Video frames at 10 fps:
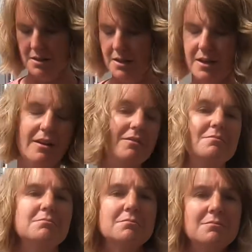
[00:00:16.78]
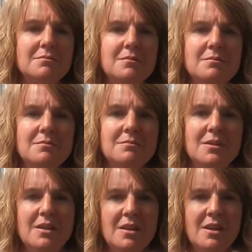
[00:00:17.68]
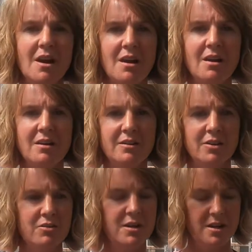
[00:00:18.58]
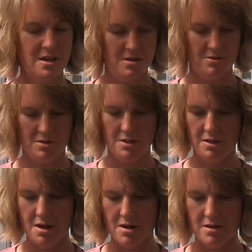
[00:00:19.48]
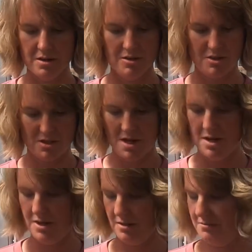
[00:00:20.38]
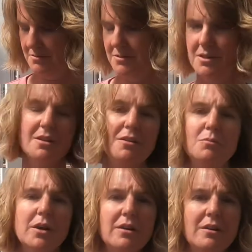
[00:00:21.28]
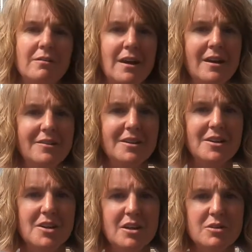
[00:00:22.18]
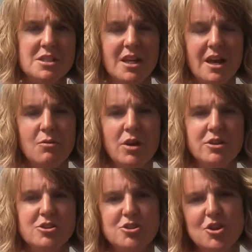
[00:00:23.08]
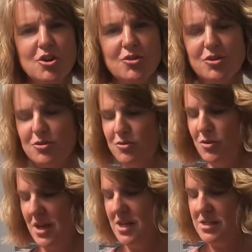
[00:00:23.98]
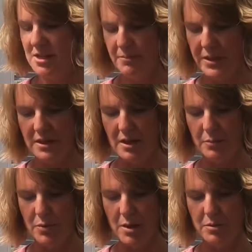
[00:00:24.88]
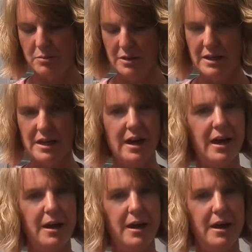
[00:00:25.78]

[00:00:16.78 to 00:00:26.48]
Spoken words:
get out in the yard, in the greenhouse, in the garden, and just kind of putter around. Well, today I wanted to show you something that probably